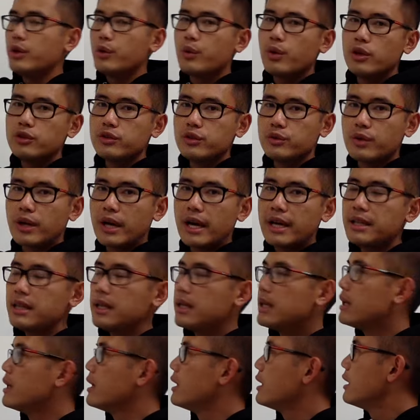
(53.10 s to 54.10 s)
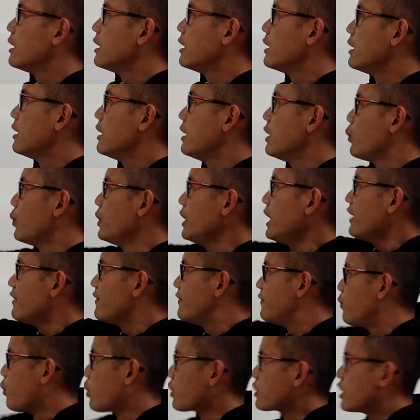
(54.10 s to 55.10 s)
equation, right? We
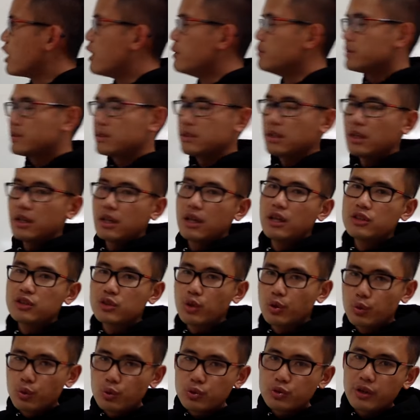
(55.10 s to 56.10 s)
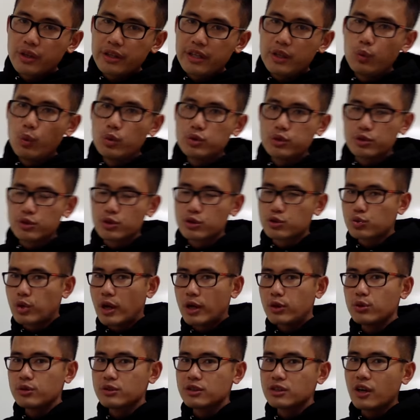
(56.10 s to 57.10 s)
have four terms, so usually we should just
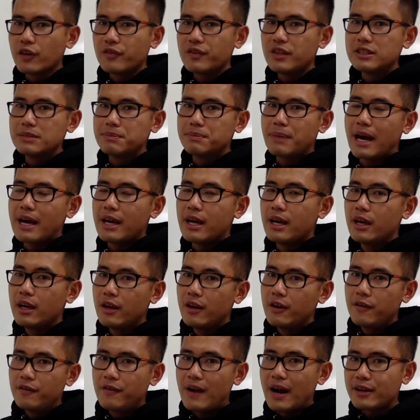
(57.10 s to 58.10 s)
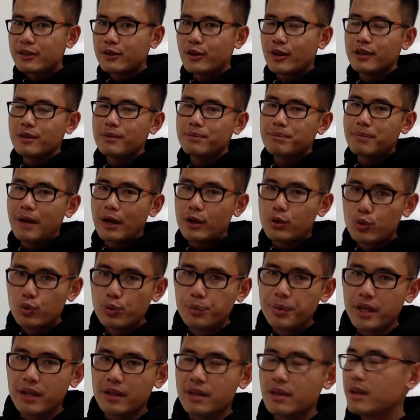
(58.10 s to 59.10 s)
try to solve this by factoring, by
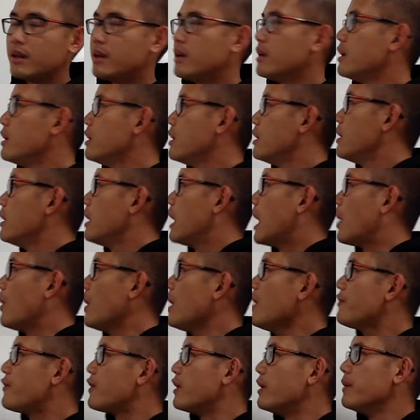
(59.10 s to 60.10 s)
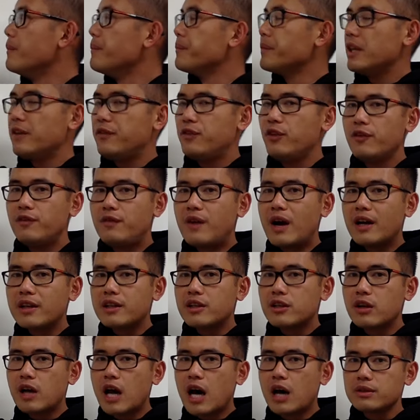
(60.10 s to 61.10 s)
grouping. However, if you
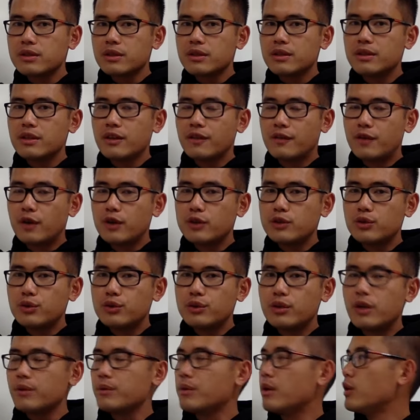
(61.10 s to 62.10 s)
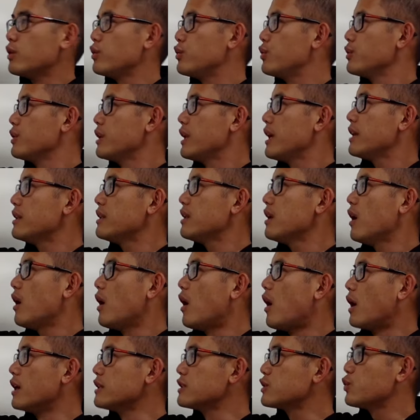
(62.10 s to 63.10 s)
factor out the first two terms to get
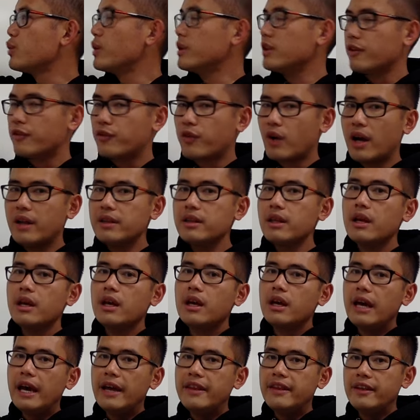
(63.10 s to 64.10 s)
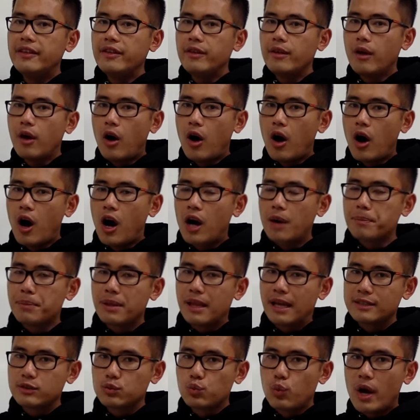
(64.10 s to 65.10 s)
r squared in the front and then r
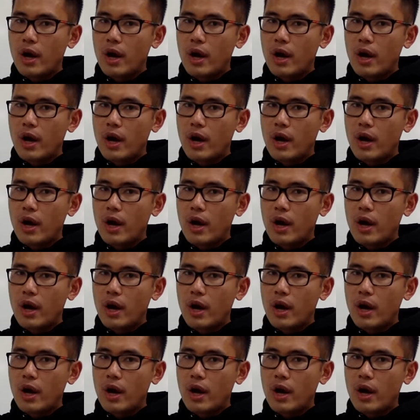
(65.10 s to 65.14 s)
plus